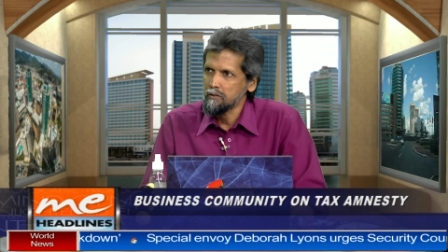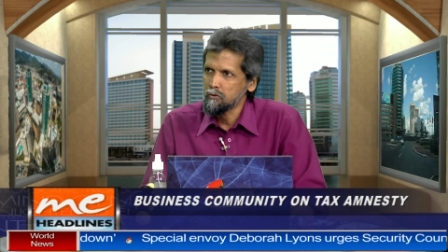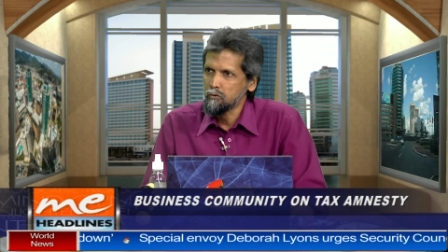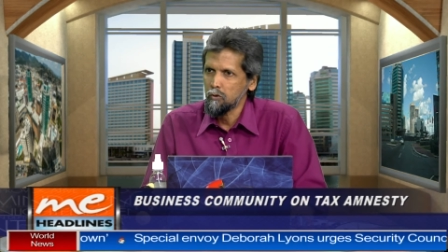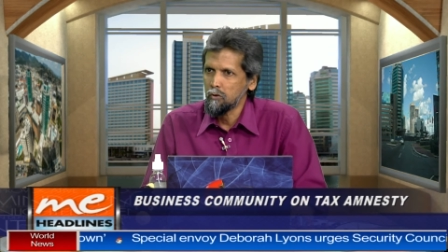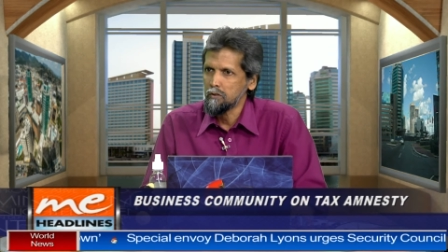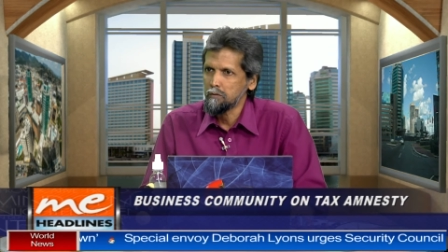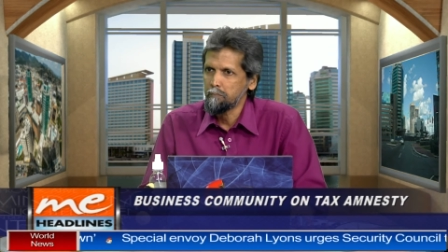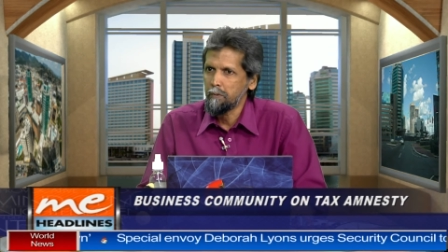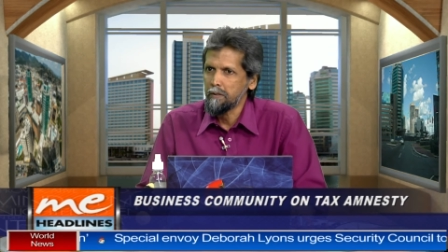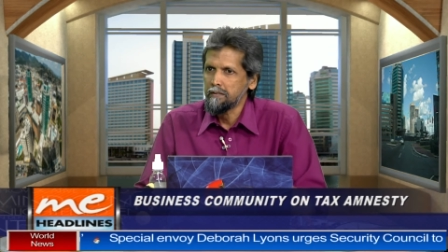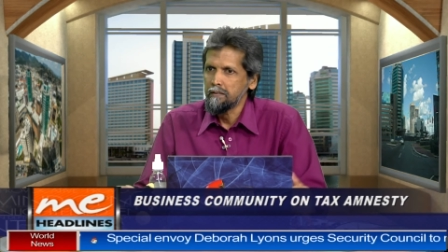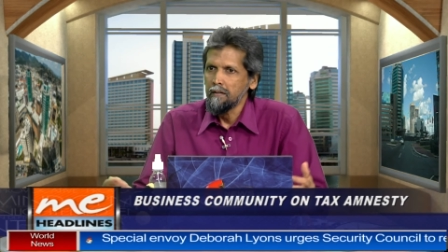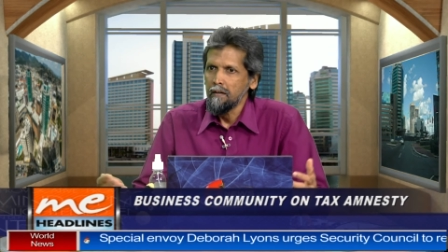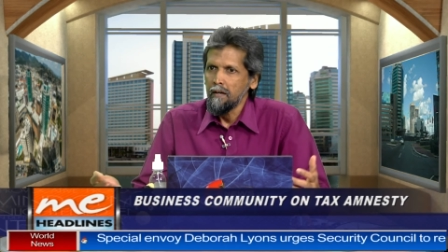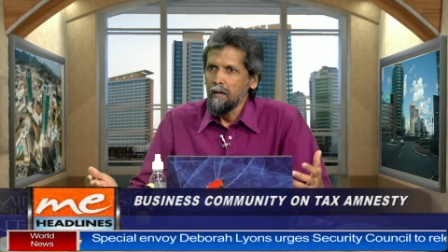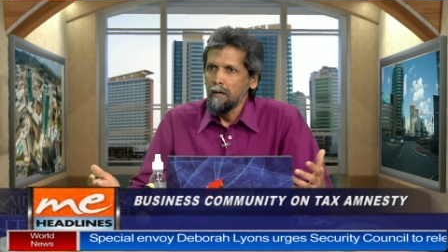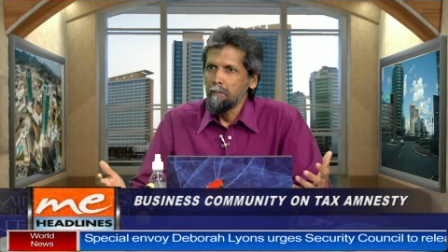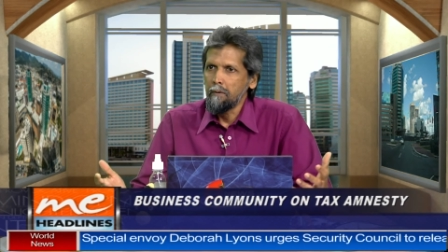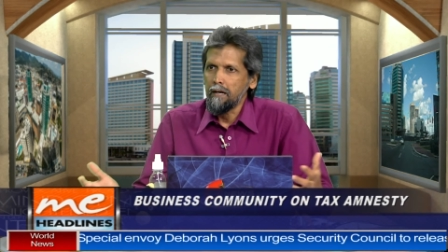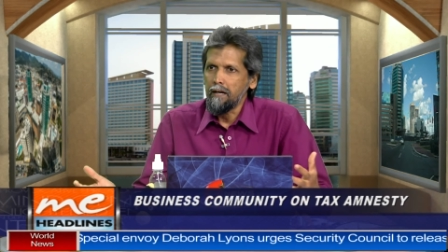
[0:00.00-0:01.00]
George, but,
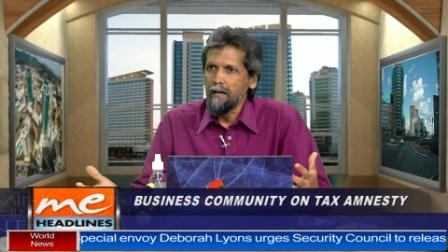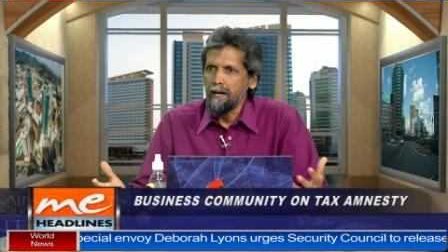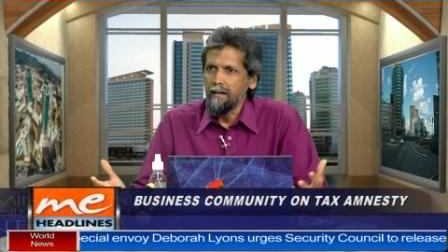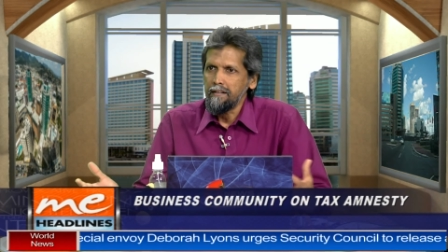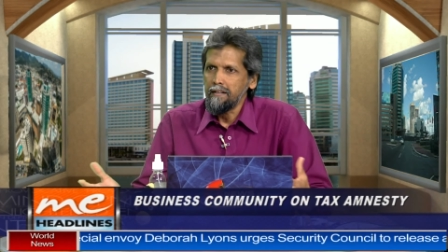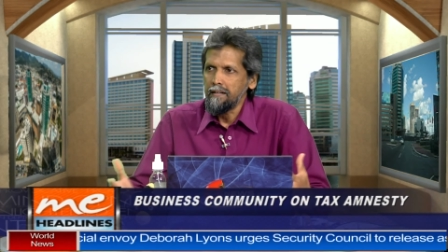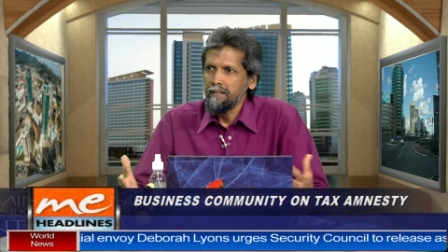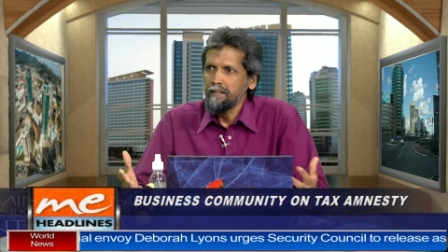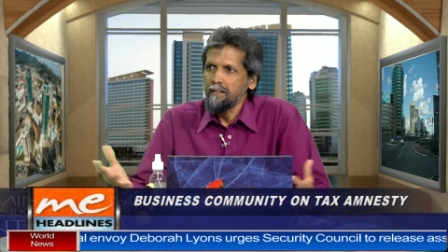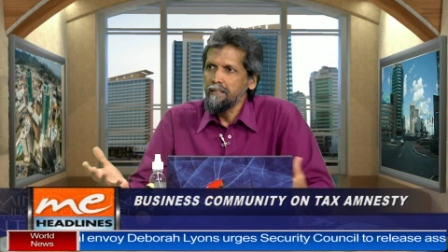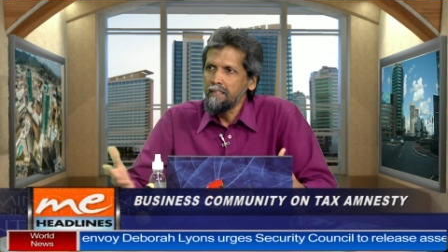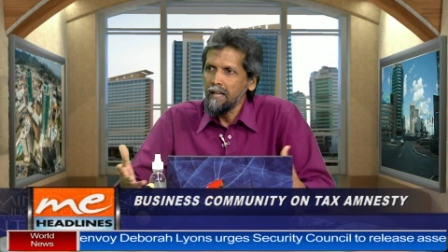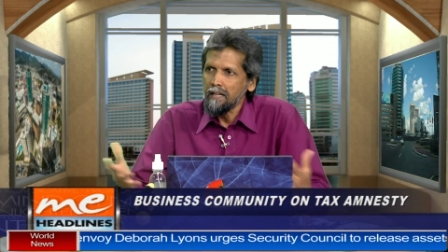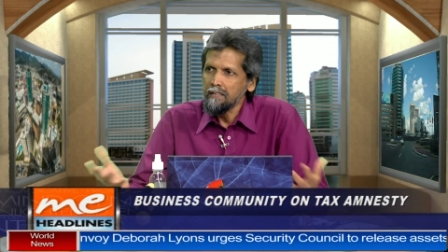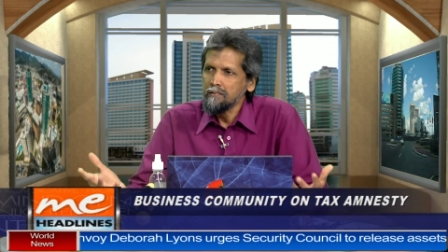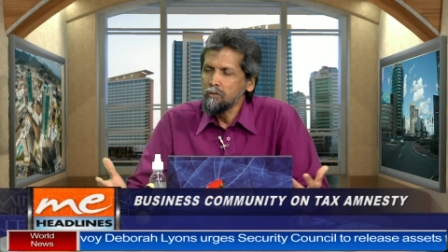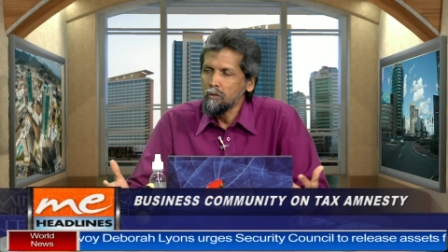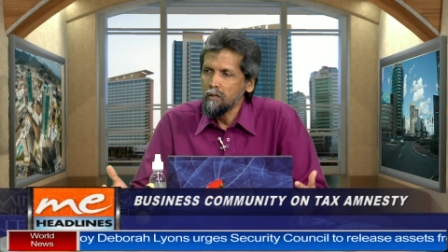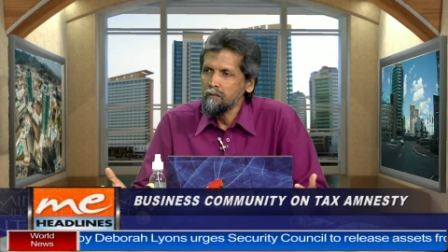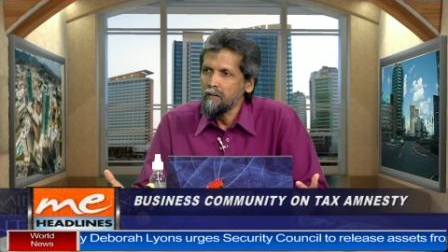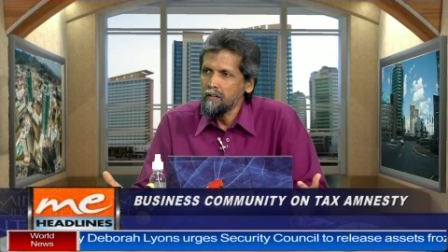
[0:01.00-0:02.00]
but and, and in that
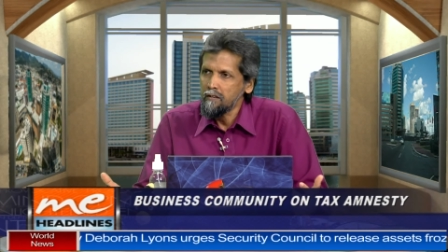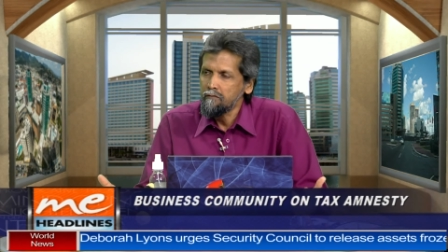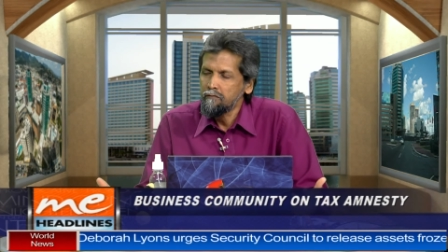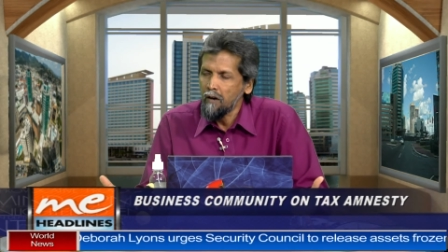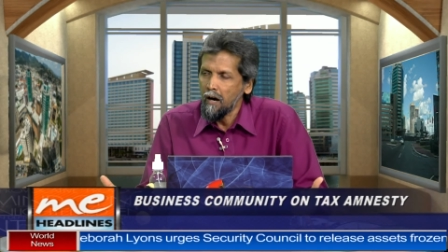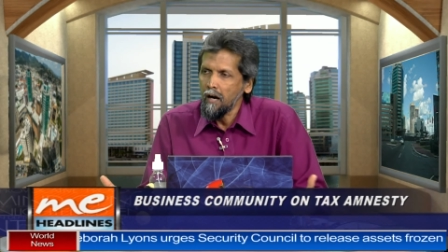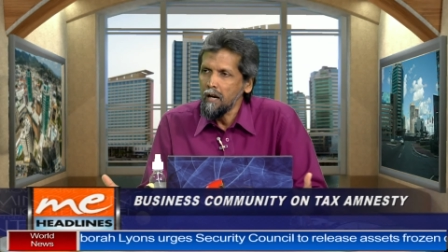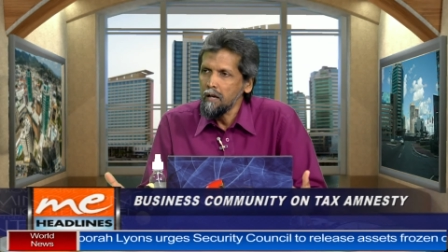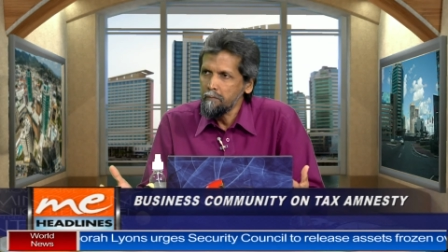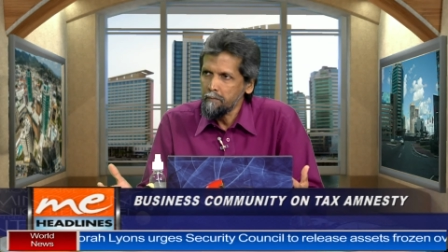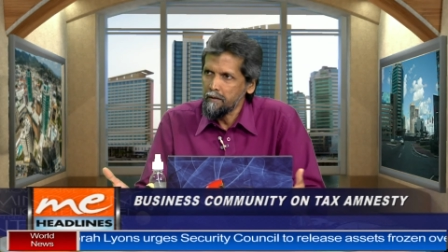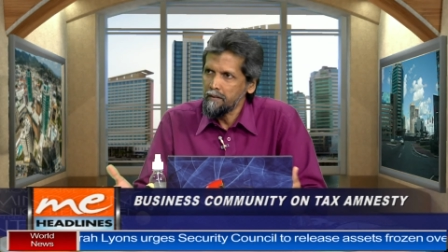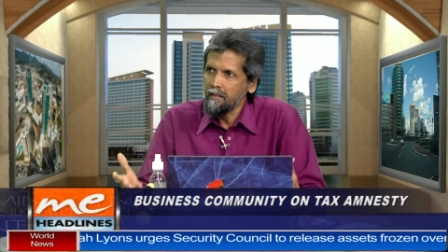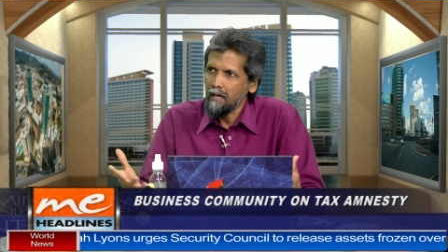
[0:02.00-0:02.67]
sort of environment,